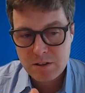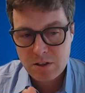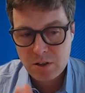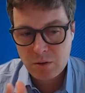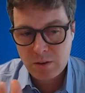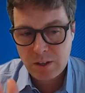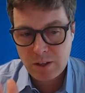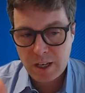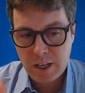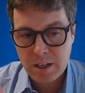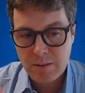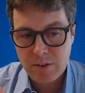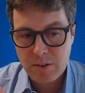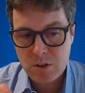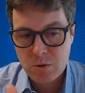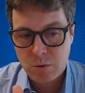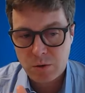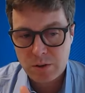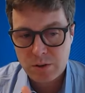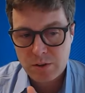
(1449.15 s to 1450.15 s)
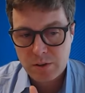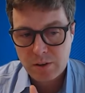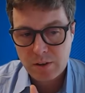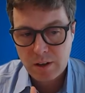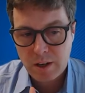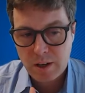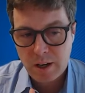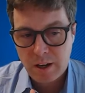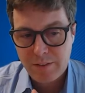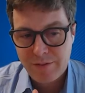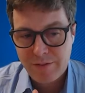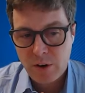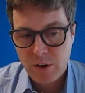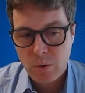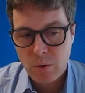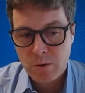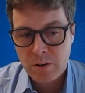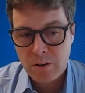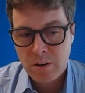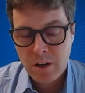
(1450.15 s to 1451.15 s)
to the individual's
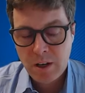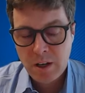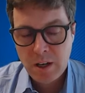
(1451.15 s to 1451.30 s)
phone,